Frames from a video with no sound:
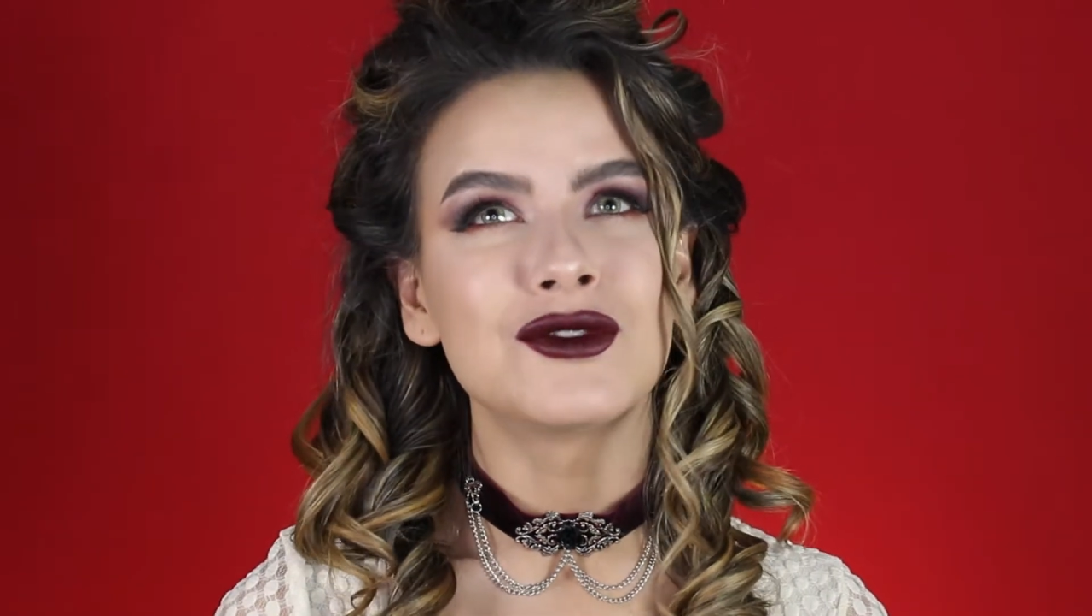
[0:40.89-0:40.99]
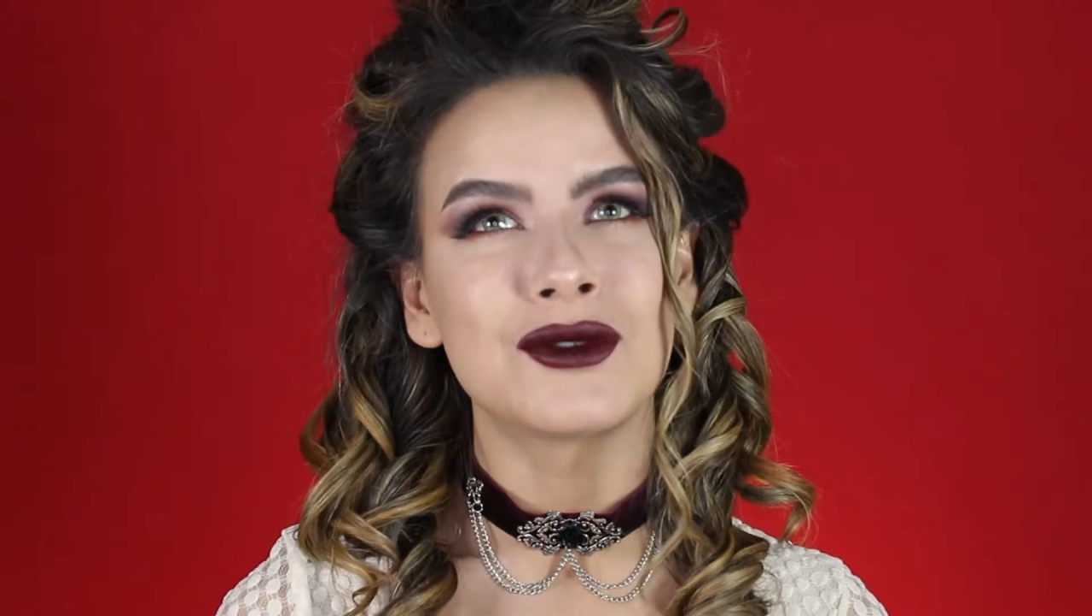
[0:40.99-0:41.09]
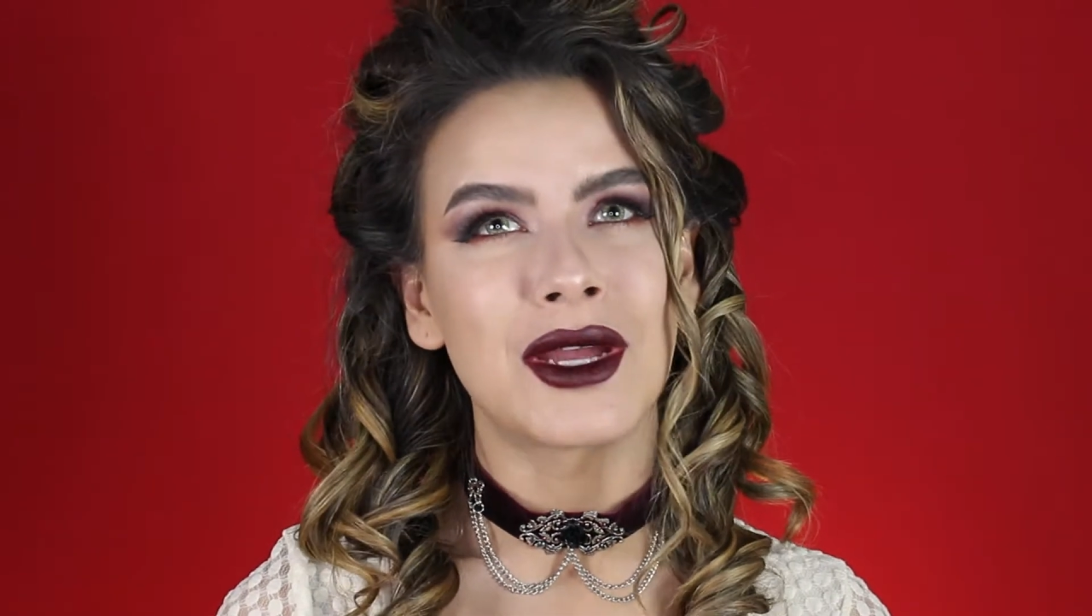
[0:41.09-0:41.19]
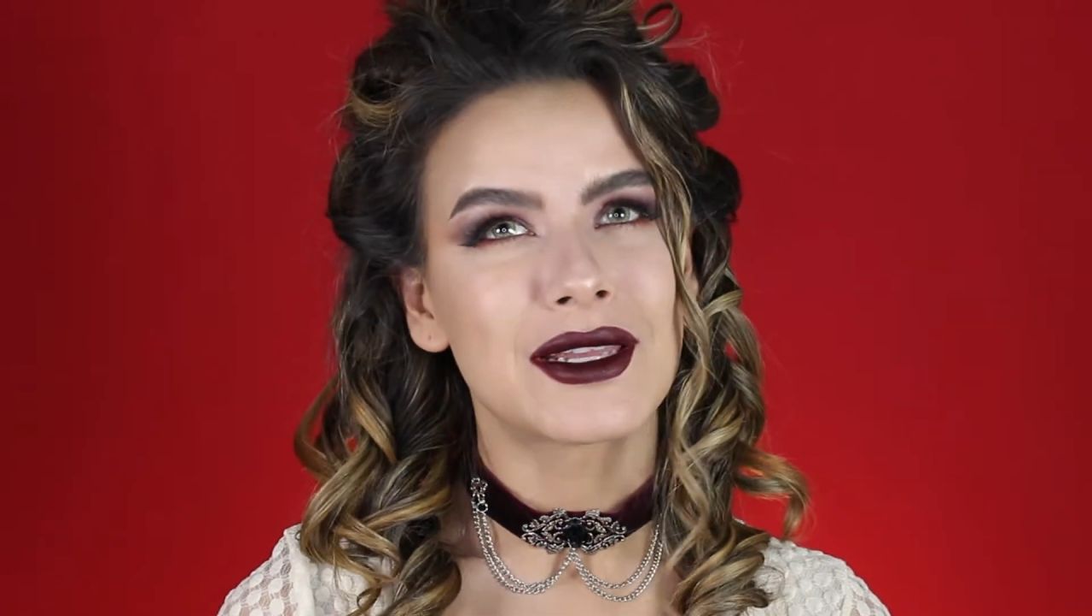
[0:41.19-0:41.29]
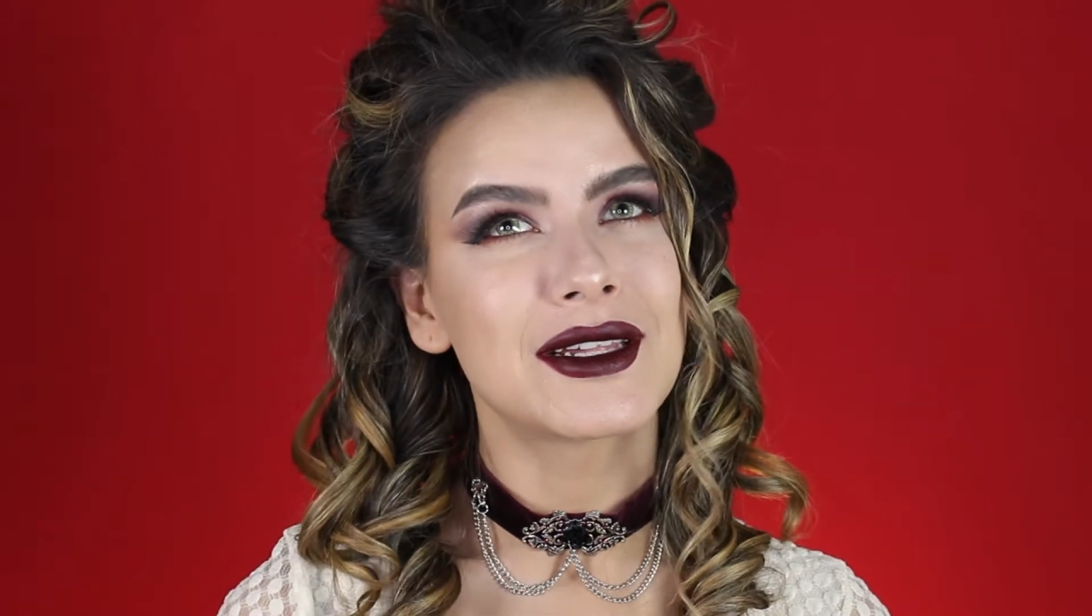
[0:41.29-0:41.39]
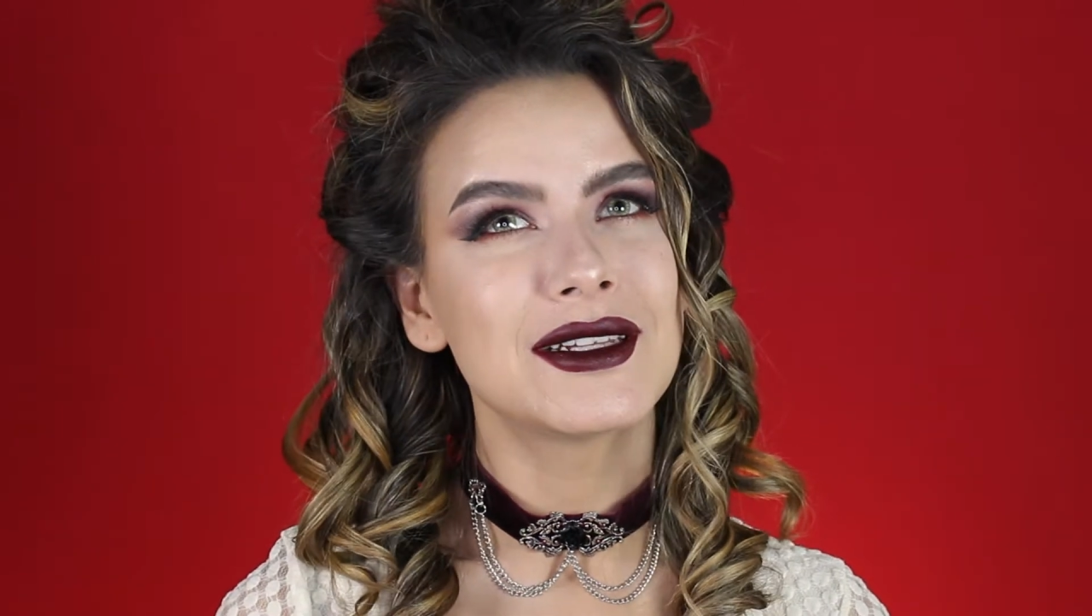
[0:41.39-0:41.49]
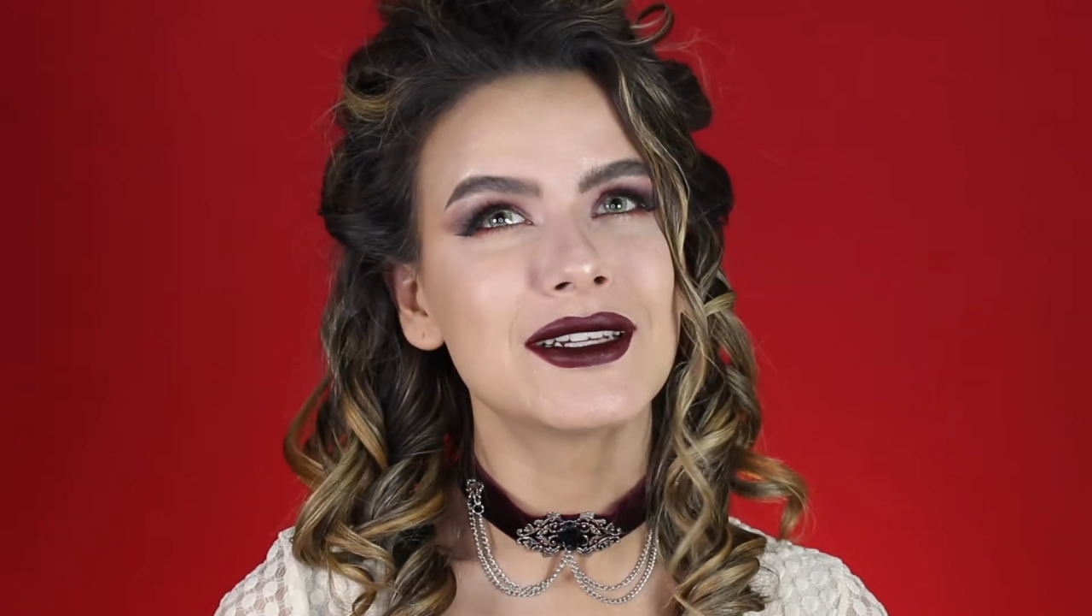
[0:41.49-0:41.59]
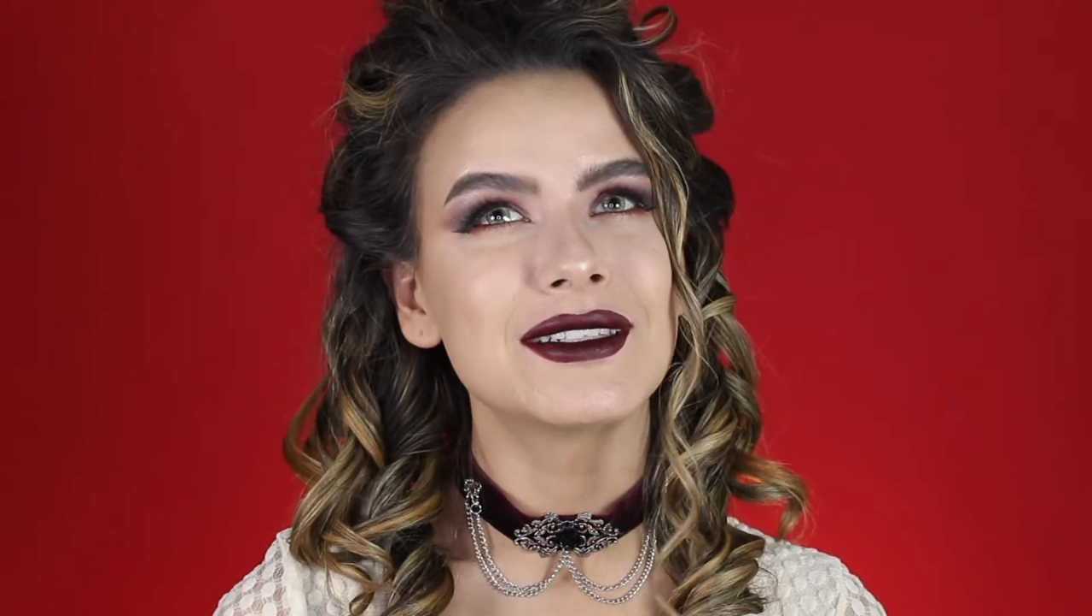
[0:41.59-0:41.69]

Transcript: Dracula